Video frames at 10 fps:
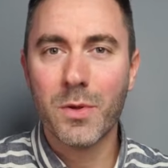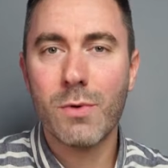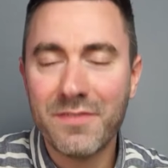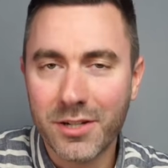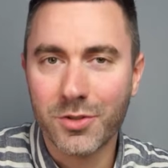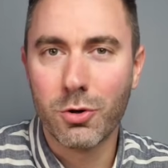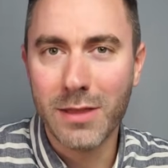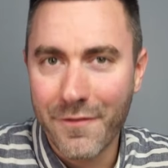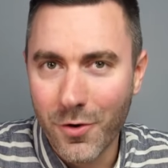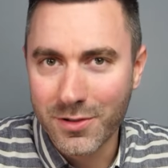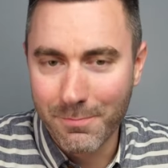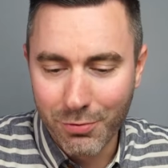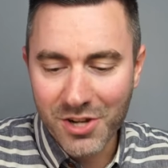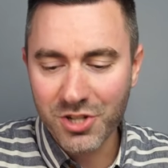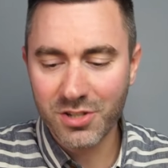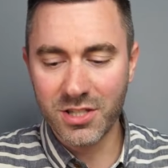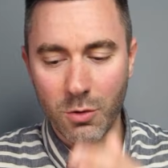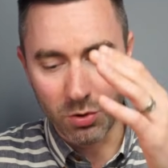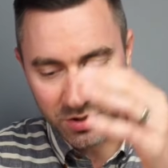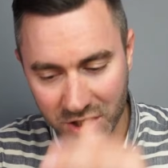We have to control that first impression, so
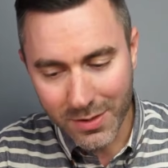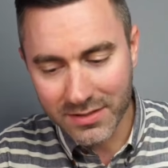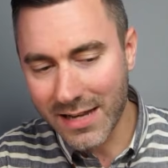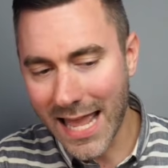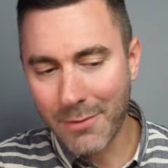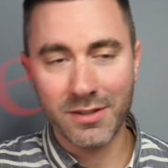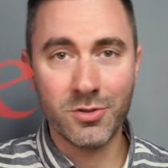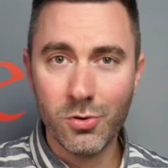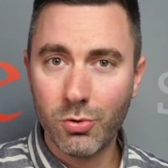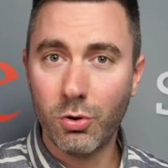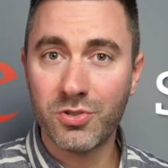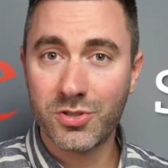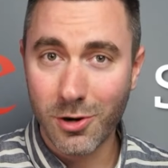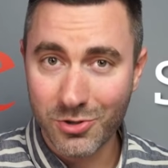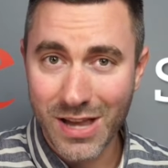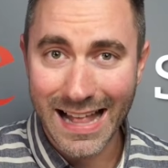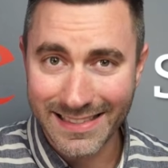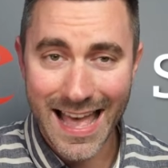we'll do it today with Google search ads.